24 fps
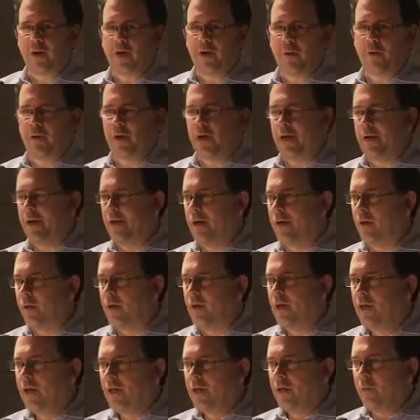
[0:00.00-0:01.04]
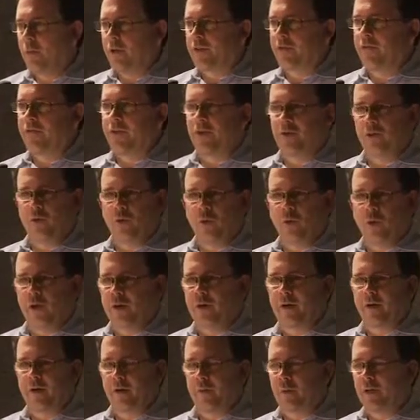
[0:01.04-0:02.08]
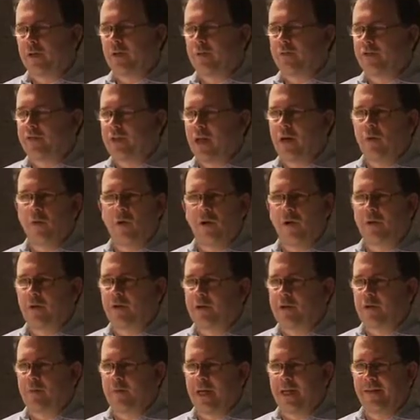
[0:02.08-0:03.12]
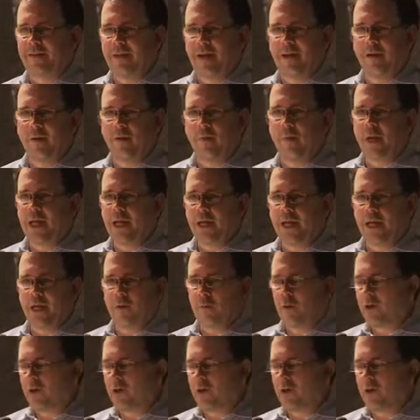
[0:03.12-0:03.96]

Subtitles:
I want to know what the federal worker or what the state workers in my town are making.